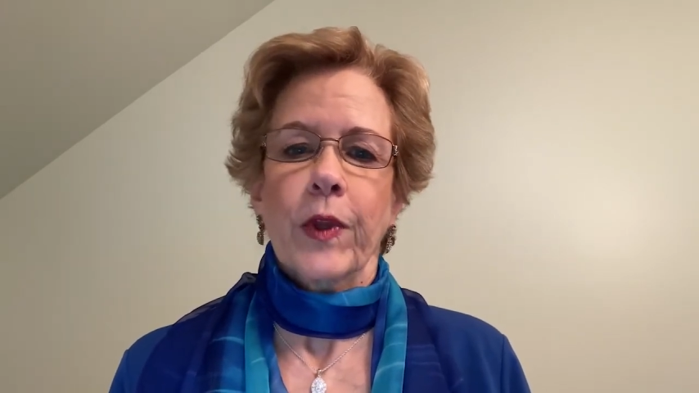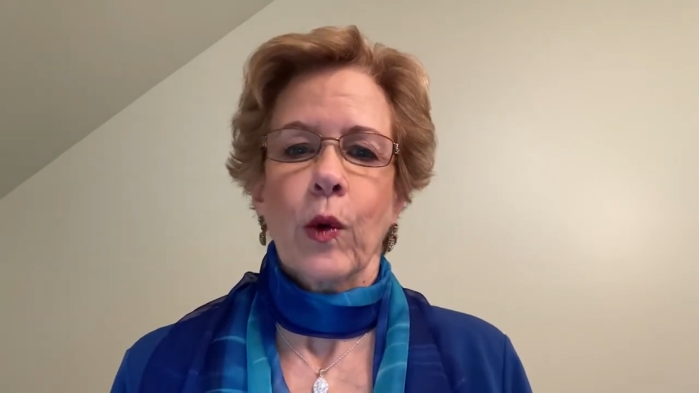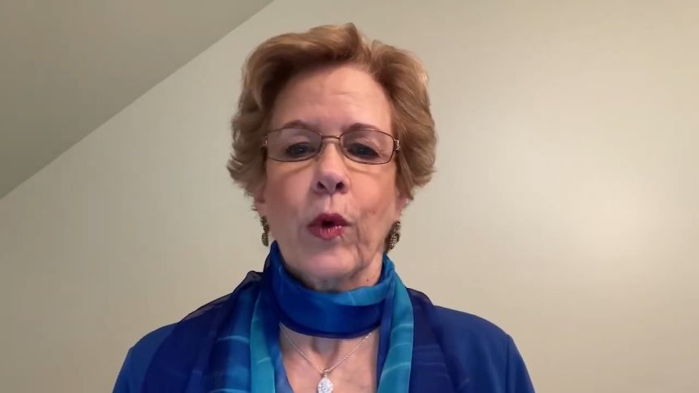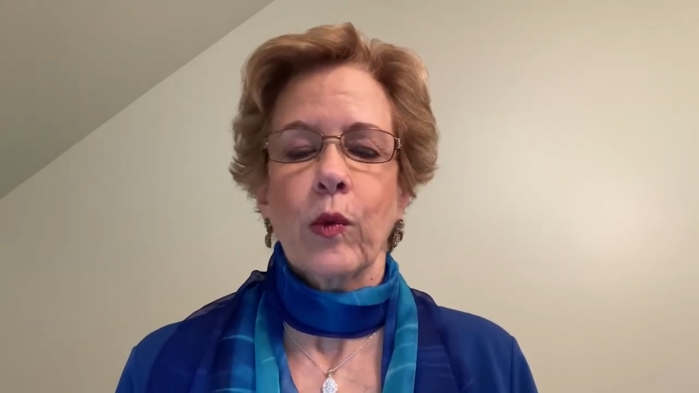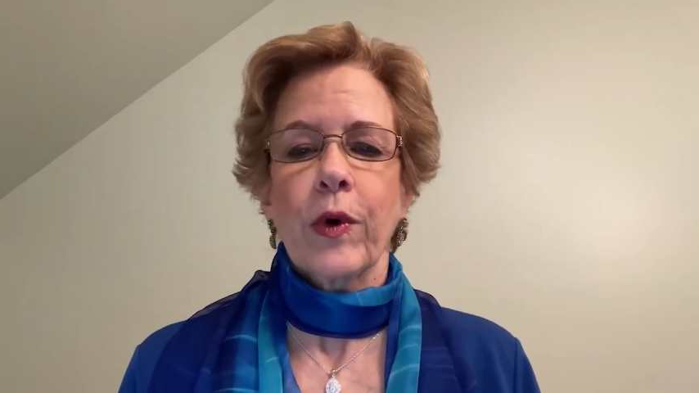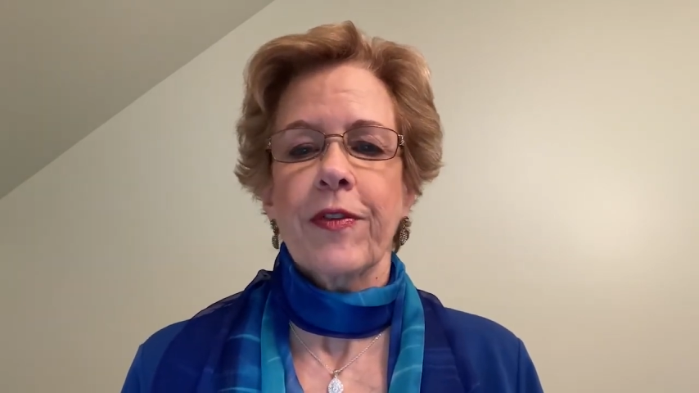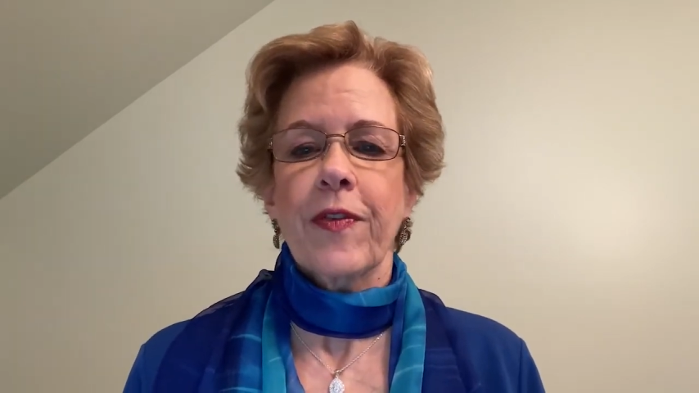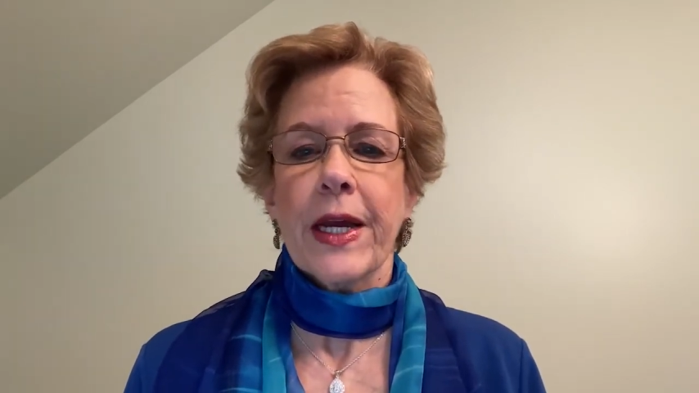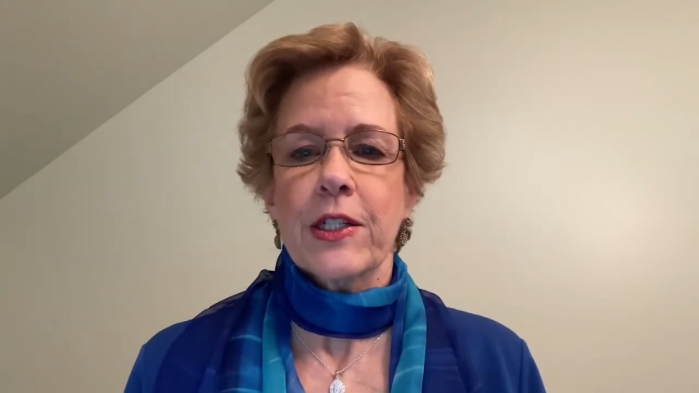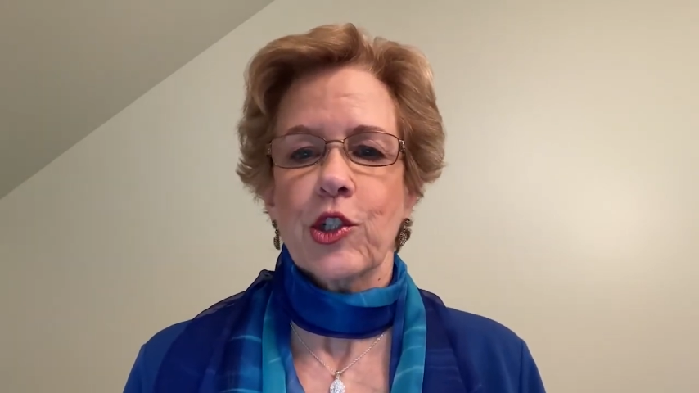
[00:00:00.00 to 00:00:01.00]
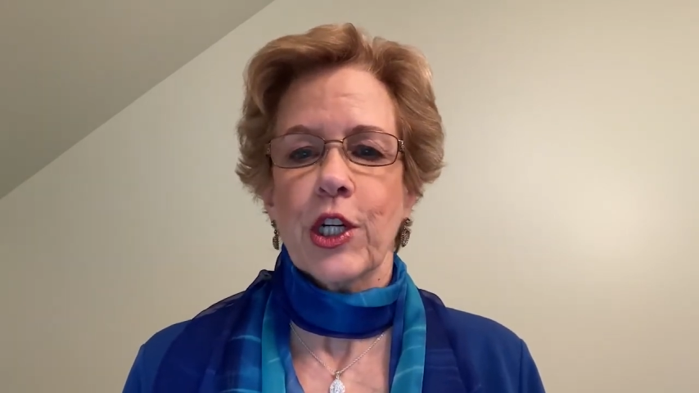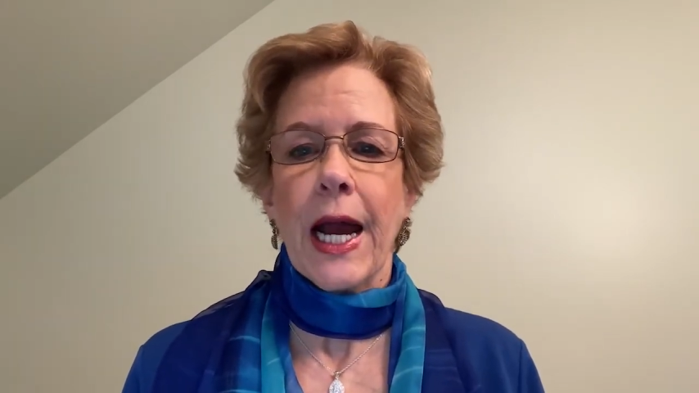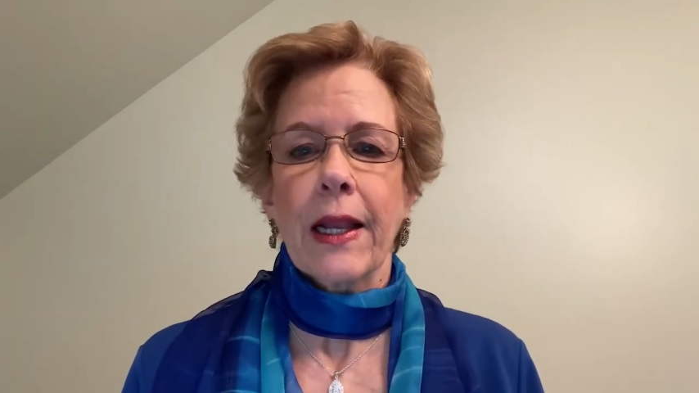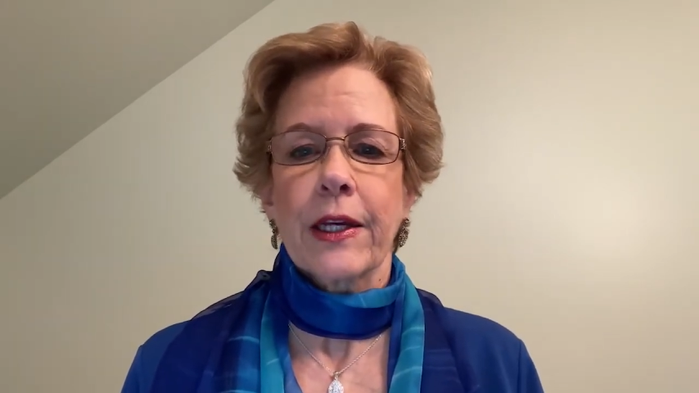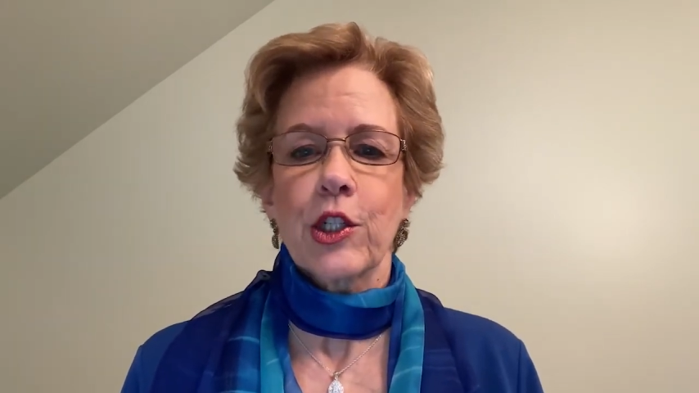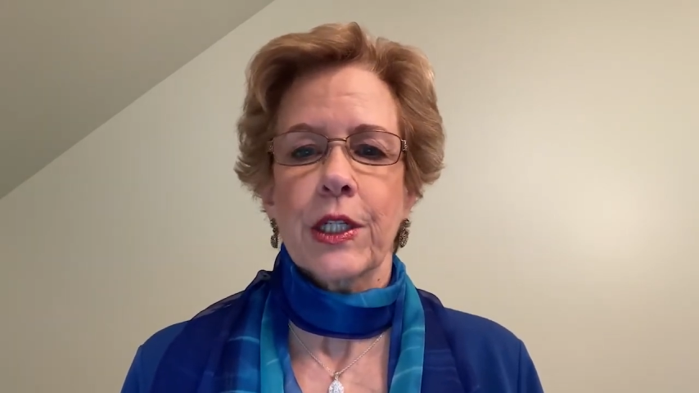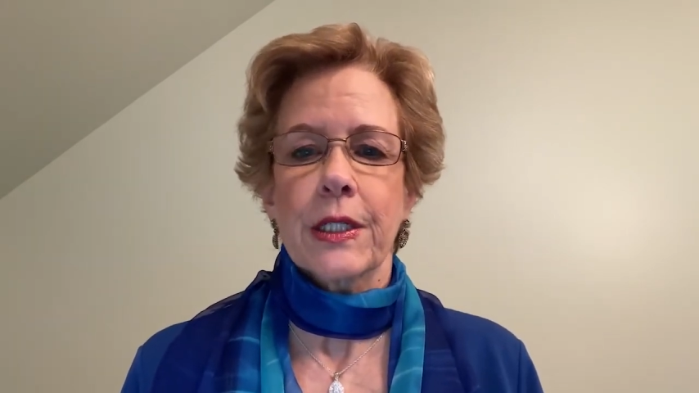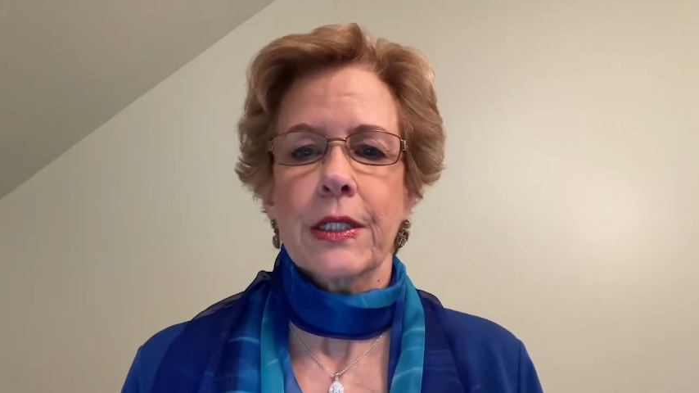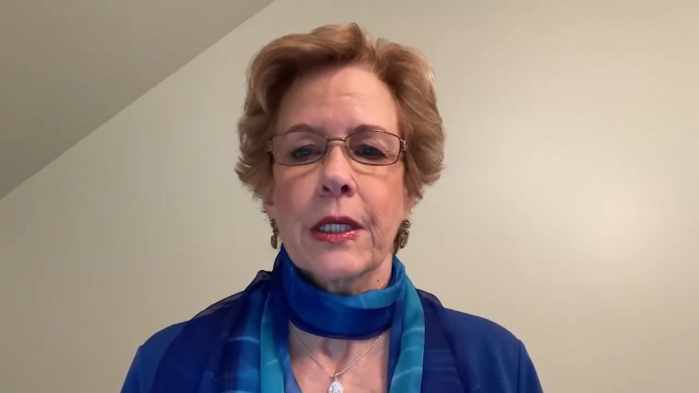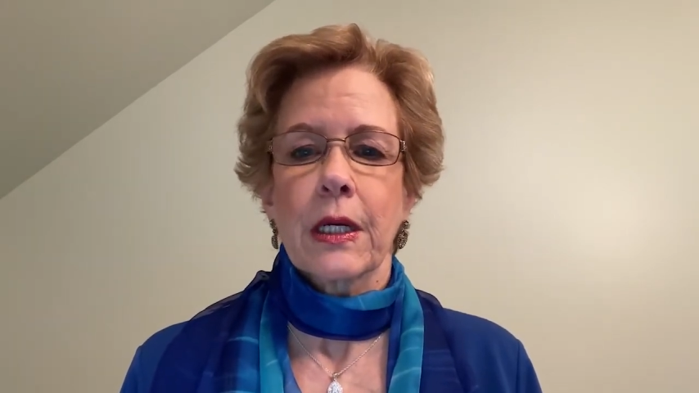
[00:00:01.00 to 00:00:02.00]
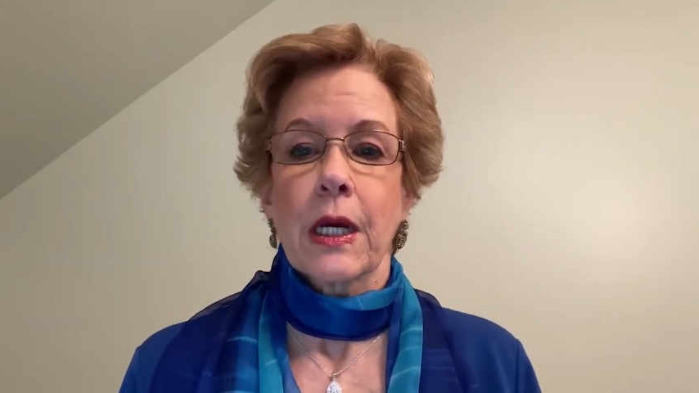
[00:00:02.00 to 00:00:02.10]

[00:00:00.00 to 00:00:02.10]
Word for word: when we face challenges.